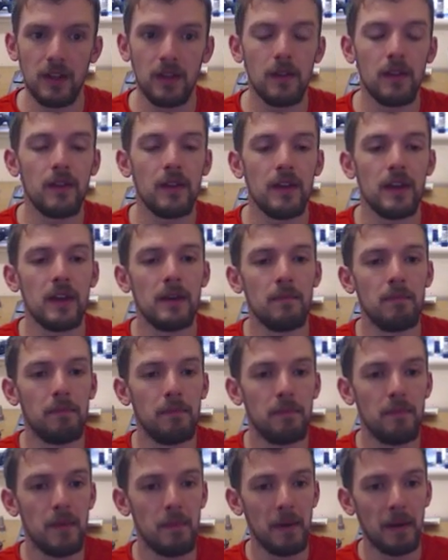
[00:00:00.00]
the
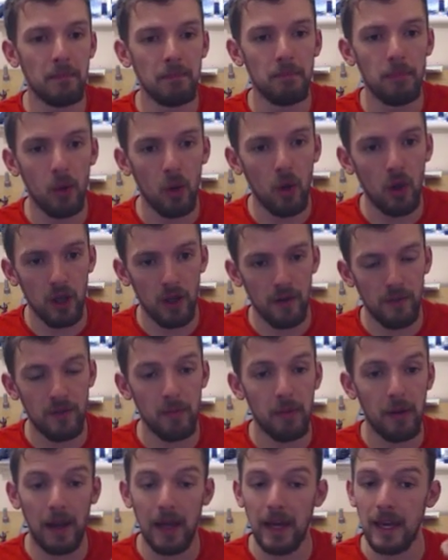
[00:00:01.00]
big ball off the
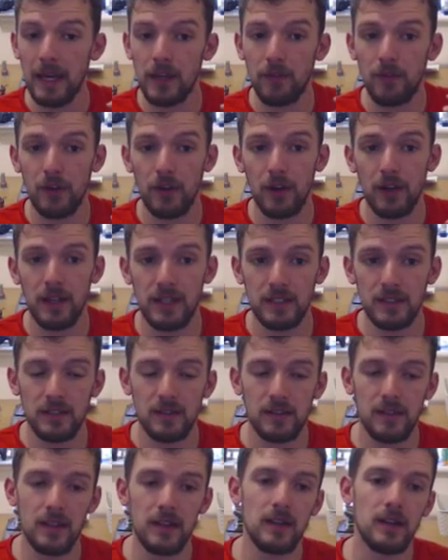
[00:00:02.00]
plague furnace,
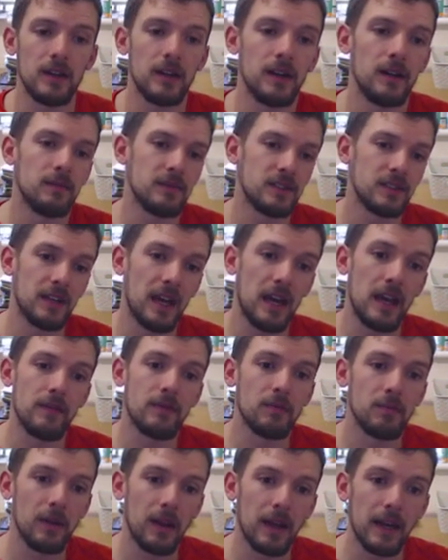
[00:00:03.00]
the
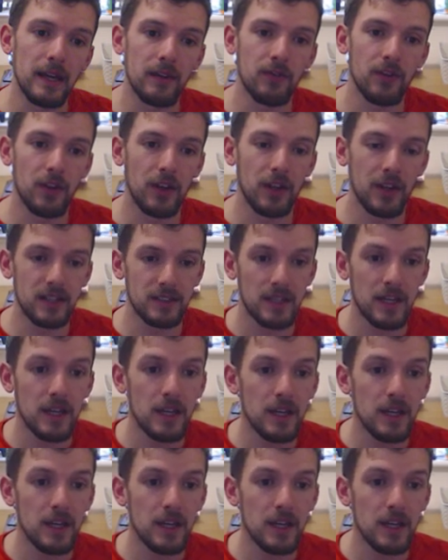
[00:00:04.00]
Skaven plague furnace,